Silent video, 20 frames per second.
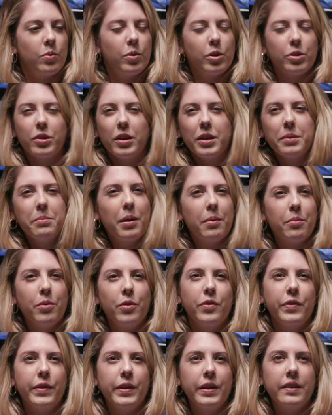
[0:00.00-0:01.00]
We were talking about
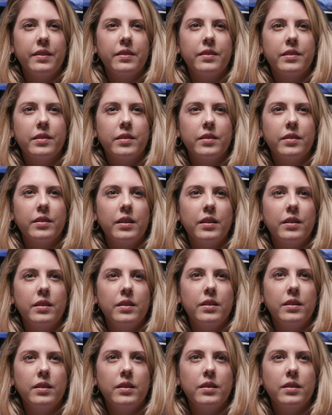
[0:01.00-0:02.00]
movies,
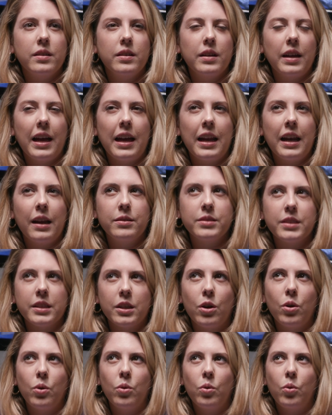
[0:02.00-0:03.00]
and I was
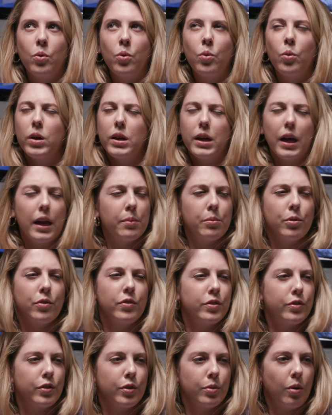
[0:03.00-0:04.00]
like, well, what kind of
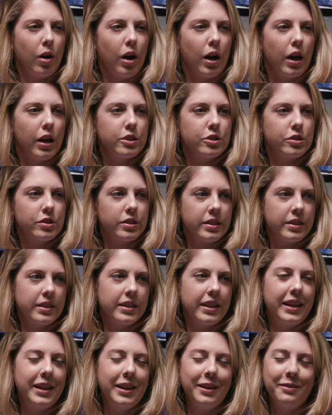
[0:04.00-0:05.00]
movies do you watch? And
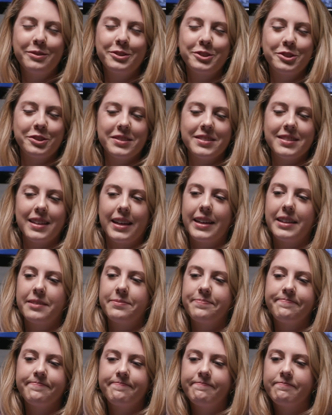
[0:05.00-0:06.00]
he was just like,
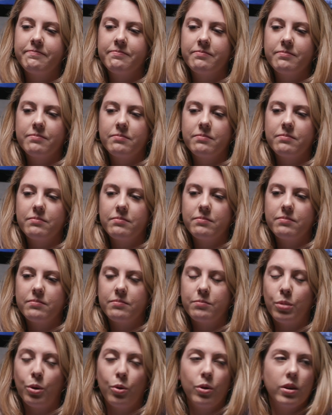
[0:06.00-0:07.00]

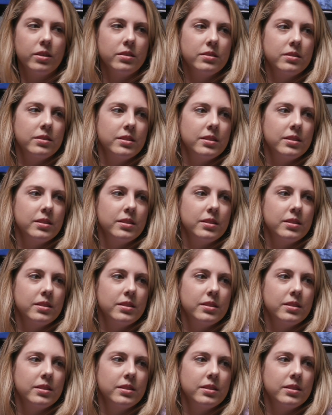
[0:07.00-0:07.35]
porn.